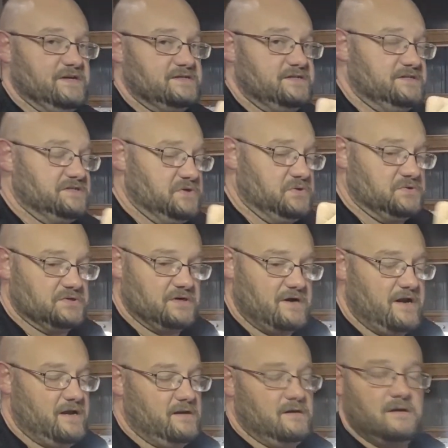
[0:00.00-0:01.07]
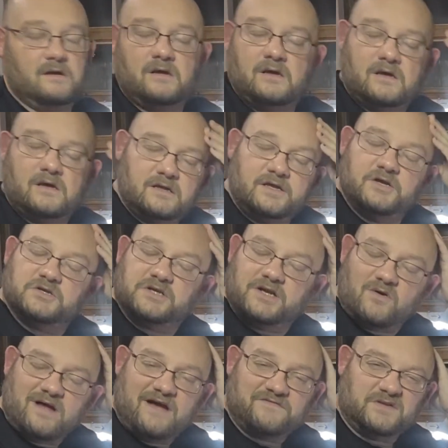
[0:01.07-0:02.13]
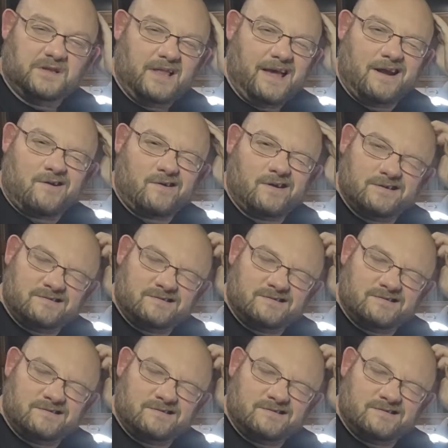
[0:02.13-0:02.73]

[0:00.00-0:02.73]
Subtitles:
It sews great. Usually you don't have to layer it.